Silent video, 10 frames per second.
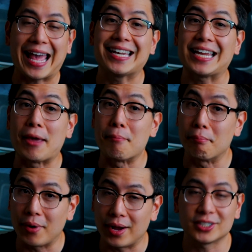and
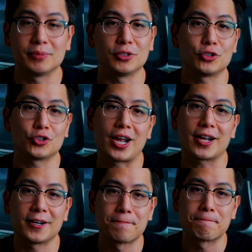impossible to
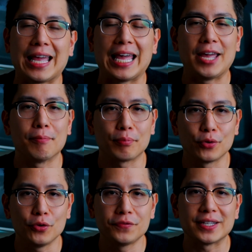track.
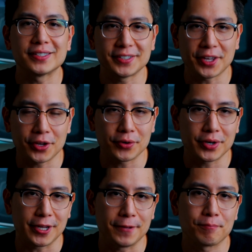Improved
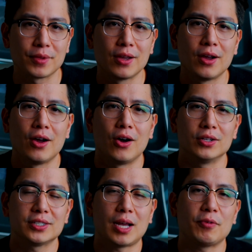security.
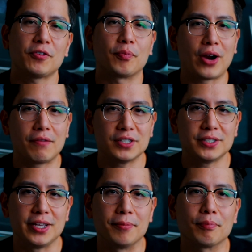On top of
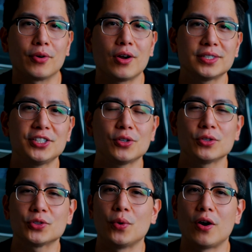privacy, proxies
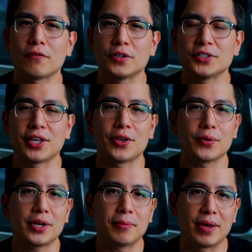also offer
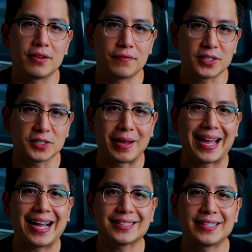security benefits by
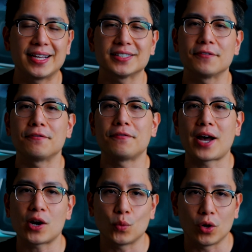acting as a
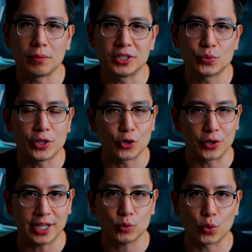firewall between your
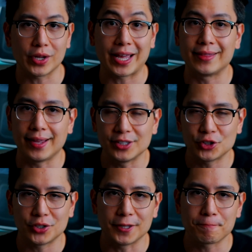network and the
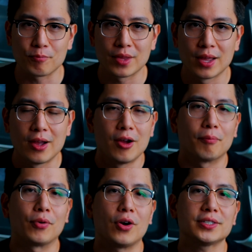internet.
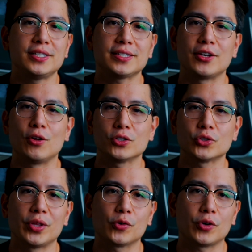Proxies can
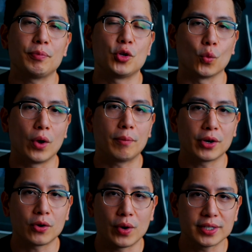also encrypt your web
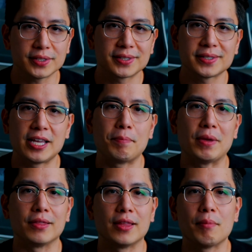requests,
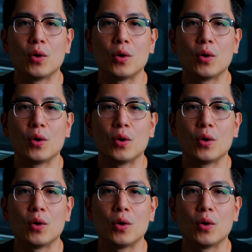keeping them